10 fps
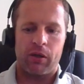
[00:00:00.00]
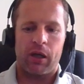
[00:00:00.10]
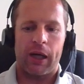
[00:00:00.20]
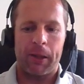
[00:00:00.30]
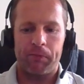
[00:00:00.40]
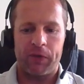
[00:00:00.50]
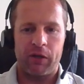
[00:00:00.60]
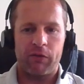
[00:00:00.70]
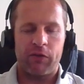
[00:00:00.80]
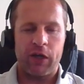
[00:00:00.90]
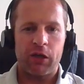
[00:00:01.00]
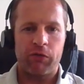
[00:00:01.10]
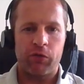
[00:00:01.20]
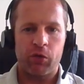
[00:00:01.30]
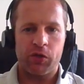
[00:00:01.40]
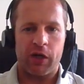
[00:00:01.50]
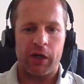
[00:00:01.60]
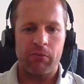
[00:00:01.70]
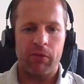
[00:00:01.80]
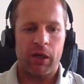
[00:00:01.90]
Then thank you for your
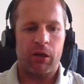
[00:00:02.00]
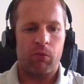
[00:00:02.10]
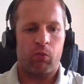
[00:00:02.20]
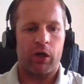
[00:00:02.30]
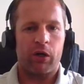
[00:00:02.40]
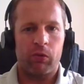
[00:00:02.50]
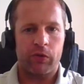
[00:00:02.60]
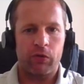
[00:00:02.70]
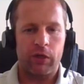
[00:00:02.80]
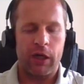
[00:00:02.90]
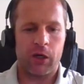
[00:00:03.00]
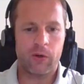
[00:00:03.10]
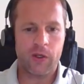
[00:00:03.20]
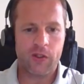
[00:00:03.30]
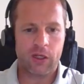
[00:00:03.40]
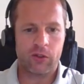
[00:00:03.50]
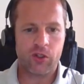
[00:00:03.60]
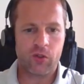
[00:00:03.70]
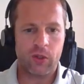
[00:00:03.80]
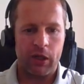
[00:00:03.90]
time. What I will do now is I'll
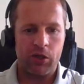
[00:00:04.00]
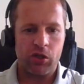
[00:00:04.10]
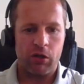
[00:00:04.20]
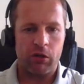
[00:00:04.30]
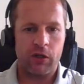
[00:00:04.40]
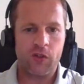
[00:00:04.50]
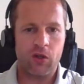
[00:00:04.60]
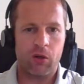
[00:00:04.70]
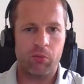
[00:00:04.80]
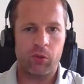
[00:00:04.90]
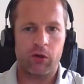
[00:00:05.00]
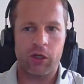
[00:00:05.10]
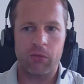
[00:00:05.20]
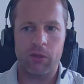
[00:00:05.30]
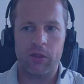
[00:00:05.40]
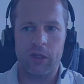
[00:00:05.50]
just quickly show you the sample document that